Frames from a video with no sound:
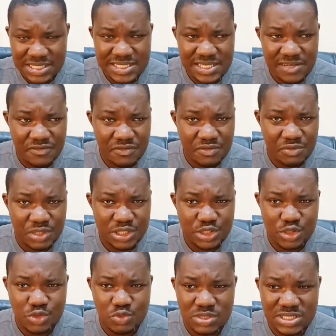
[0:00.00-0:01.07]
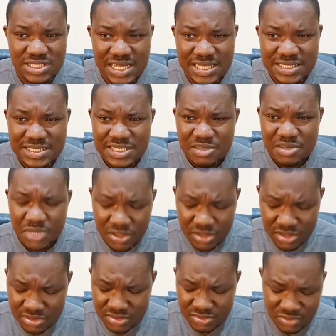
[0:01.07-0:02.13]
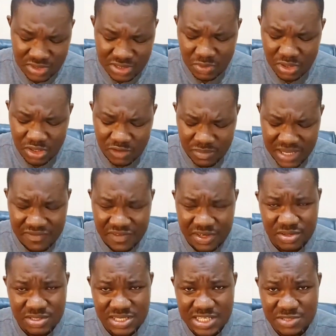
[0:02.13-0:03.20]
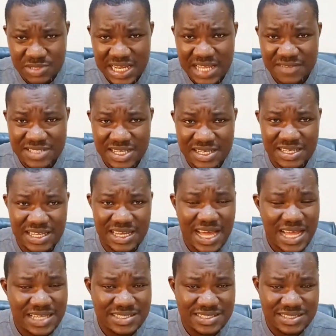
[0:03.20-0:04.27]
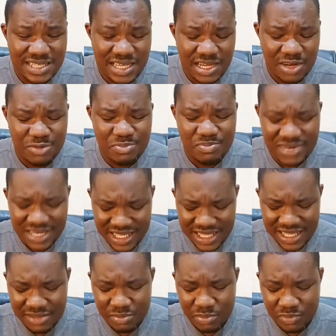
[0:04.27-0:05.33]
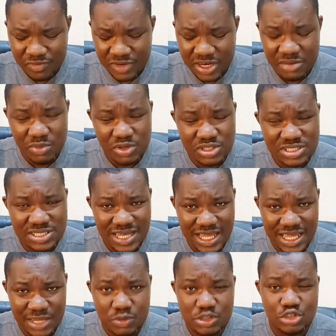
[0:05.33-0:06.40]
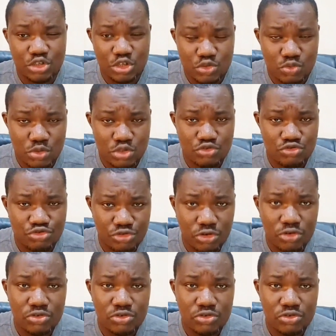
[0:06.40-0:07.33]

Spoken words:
if we just wanted, because in one of my videos as well, I've said it that Arsenal play very much like we just want to draw.